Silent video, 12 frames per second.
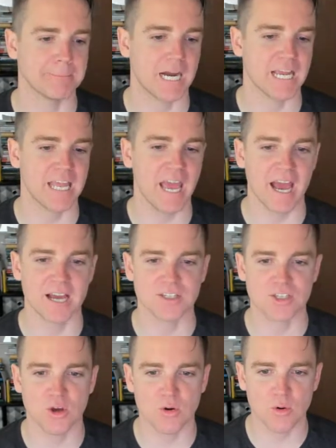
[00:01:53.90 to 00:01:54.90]
yeah,
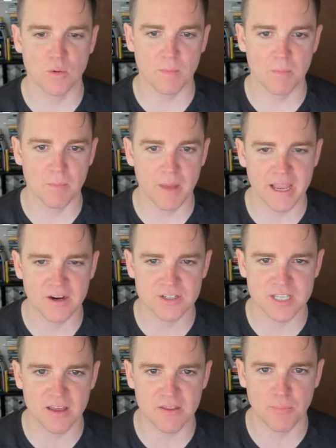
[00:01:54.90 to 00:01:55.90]
so
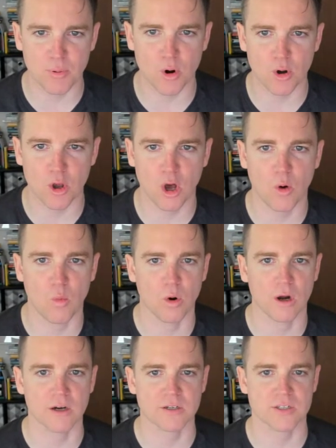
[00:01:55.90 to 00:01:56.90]
here's how the protocol
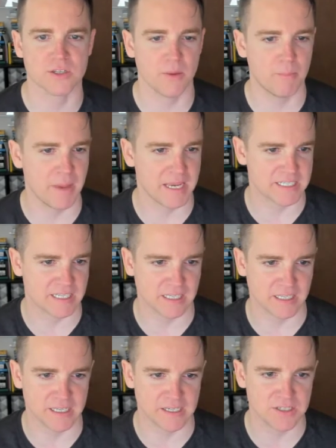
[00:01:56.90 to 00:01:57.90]
works
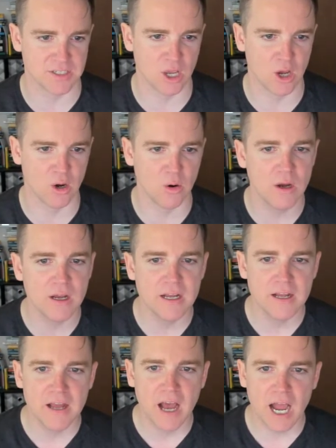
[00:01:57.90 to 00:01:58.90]
basically. So
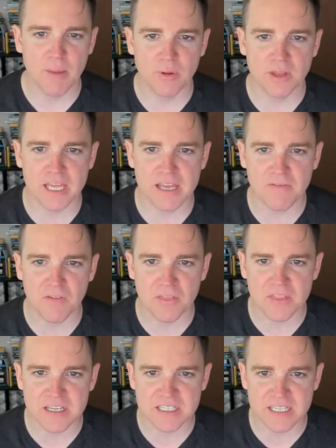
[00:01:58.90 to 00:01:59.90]
I believe
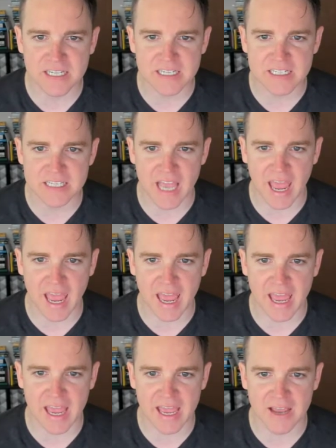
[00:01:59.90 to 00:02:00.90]
this is
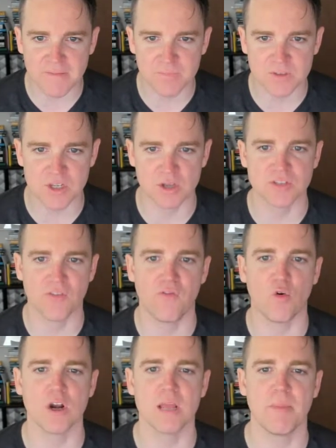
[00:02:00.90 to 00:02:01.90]
so it's
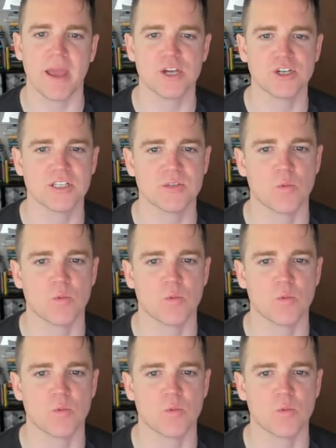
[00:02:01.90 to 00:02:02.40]
40 patients,